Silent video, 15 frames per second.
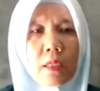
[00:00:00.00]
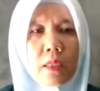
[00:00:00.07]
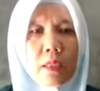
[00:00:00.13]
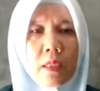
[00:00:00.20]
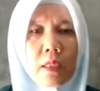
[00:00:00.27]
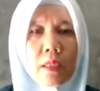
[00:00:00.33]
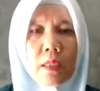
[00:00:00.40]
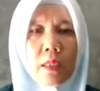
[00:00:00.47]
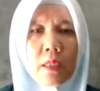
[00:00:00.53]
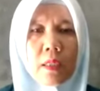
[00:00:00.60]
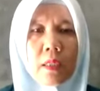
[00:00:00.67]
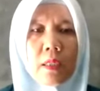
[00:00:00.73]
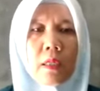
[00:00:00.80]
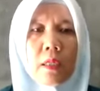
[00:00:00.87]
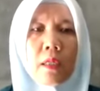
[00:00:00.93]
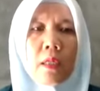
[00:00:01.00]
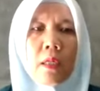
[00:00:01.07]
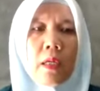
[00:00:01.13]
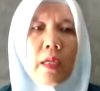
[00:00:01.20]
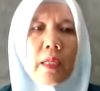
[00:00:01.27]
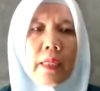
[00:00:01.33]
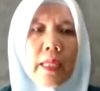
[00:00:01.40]

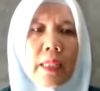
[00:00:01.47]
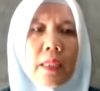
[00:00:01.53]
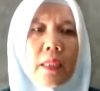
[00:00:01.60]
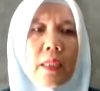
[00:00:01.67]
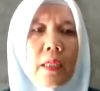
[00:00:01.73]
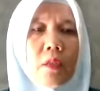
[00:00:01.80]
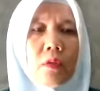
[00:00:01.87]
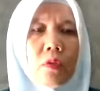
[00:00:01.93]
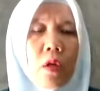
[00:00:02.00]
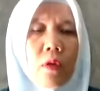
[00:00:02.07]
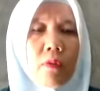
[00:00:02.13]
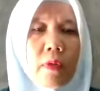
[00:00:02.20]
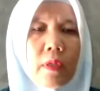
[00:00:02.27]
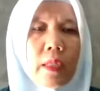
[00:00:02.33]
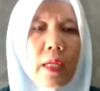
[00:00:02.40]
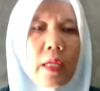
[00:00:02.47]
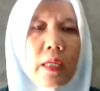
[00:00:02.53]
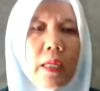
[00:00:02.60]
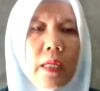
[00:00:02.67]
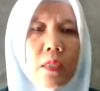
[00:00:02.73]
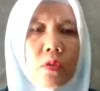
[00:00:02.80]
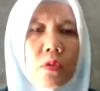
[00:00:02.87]
that the introvert and
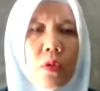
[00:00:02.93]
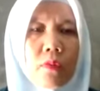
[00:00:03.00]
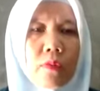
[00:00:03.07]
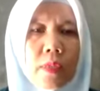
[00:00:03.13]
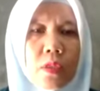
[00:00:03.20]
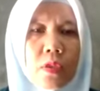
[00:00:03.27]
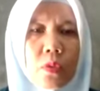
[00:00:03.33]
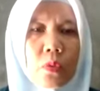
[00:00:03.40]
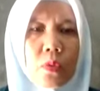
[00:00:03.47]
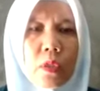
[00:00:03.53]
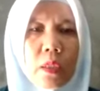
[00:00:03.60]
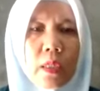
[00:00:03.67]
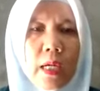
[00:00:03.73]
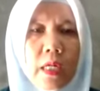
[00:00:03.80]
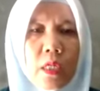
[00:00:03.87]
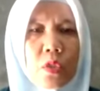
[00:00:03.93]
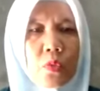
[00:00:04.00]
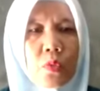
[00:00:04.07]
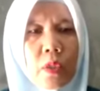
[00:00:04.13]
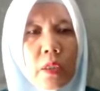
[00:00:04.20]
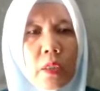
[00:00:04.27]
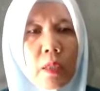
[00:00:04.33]
extrovert students are
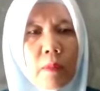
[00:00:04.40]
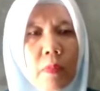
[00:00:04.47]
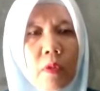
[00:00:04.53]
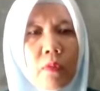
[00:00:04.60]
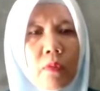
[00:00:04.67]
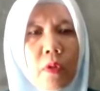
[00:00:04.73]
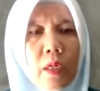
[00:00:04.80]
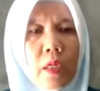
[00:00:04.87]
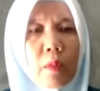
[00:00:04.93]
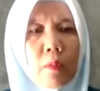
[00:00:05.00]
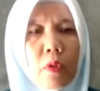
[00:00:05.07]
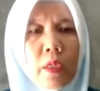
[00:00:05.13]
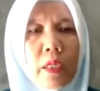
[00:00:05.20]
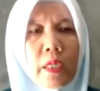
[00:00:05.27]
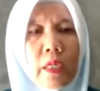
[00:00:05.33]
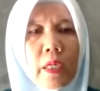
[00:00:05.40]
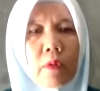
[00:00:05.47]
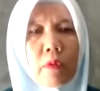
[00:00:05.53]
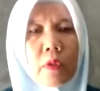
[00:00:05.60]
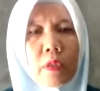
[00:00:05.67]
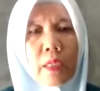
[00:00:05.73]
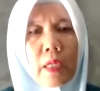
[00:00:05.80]
suitable for mnemonic
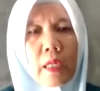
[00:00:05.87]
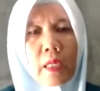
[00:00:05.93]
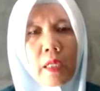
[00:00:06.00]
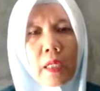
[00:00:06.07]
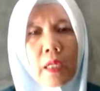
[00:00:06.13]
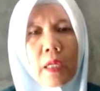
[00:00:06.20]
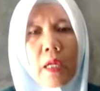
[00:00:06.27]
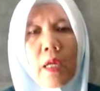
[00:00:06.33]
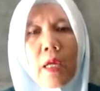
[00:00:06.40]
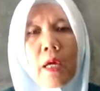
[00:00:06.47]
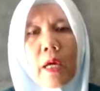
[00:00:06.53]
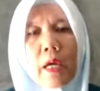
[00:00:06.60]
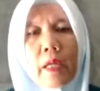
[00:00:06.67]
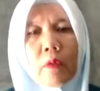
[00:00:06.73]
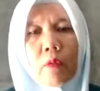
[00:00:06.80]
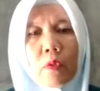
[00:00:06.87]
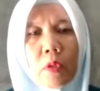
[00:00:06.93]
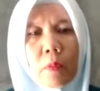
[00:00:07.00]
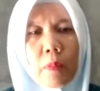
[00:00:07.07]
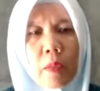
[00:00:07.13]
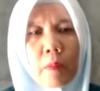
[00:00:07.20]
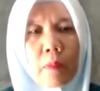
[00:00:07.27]
keyword technique and word
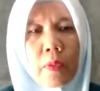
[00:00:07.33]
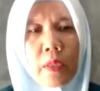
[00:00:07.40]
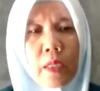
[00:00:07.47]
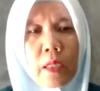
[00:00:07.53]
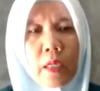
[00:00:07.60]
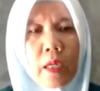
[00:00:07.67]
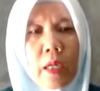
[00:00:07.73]
mapping,